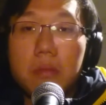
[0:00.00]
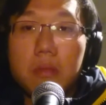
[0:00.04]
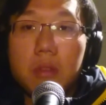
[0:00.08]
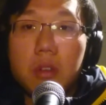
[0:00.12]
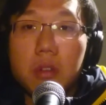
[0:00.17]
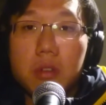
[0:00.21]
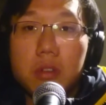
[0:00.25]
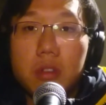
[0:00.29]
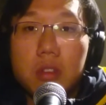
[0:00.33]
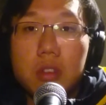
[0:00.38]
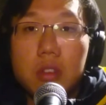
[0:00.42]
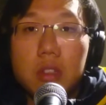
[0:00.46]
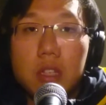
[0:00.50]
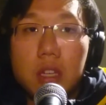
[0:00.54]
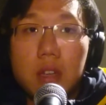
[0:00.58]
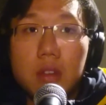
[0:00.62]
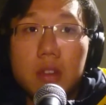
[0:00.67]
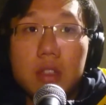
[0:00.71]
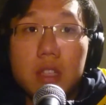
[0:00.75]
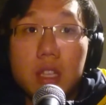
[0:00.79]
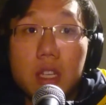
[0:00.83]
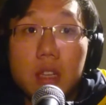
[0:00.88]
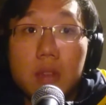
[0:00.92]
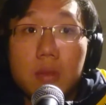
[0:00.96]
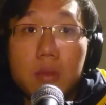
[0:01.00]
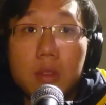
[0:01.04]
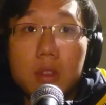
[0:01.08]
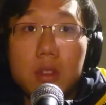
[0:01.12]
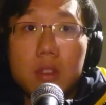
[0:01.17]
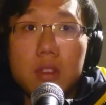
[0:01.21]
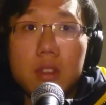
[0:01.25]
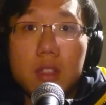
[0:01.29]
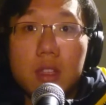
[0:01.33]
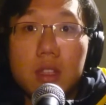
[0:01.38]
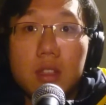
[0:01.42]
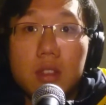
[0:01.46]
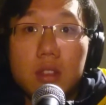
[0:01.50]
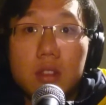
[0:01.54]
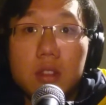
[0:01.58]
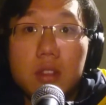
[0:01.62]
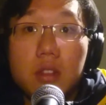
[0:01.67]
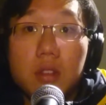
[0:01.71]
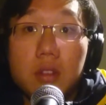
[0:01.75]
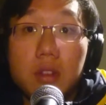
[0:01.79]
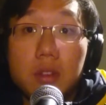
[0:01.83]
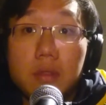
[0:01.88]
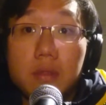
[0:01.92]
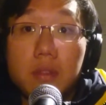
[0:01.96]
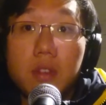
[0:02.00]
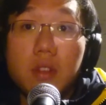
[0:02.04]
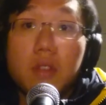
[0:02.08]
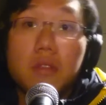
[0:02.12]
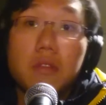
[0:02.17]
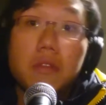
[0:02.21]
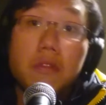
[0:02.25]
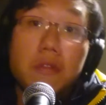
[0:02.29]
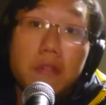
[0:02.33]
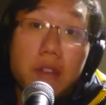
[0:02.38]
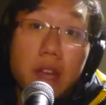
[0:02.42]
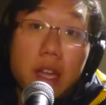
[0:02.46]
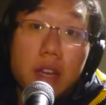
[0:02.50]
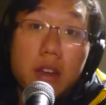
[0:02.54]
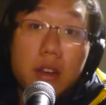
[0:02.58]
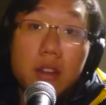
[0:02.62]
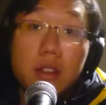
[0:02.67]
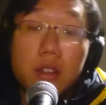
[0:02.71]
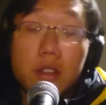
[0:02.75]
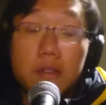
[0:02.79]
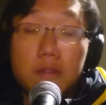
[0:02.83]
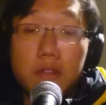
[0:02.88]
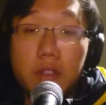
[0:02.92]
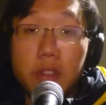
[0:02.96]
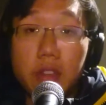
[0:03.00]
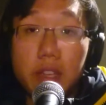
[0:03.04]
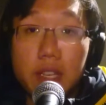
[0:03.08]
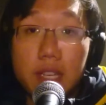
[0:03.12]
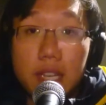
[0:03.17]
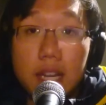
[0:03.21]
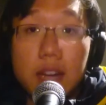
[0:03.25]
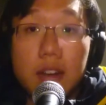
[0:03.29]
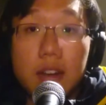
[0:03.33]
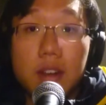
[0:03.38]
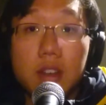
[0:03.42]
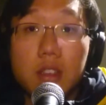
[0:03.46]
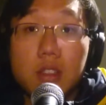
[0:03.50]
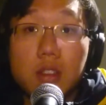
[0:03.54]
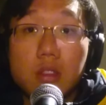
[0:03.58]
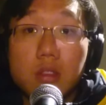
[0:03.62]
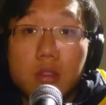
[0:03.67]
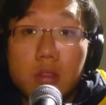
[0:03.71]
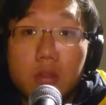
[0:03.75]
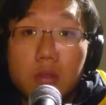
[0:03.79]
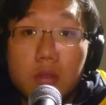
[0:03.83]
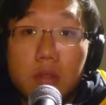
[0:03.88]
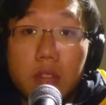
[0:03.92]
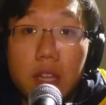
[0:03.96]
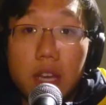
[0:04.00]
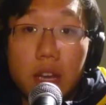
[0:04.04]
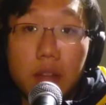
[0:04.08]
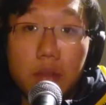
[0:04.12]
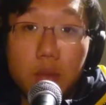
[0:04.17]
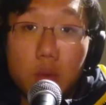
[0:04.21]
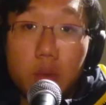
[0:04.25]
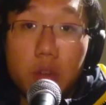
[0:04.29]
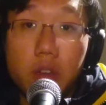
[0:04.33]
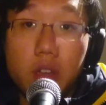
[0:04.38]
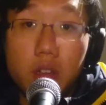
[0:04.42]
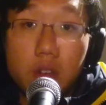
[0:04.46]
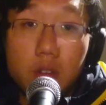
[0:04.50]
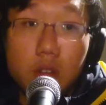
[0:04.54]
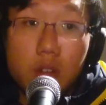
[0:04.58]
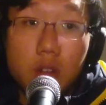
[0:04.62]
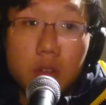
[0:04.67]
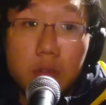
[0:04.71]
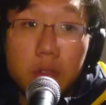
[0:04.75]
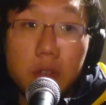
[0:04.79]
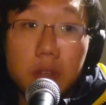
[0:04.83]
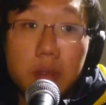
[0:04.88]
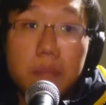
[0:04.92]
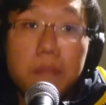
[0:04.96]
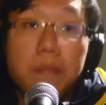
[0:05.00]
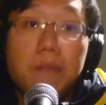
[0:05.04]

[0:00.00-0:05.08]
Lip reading: most irritating ones that don't involve Fanon for the characters or that I've already gone over.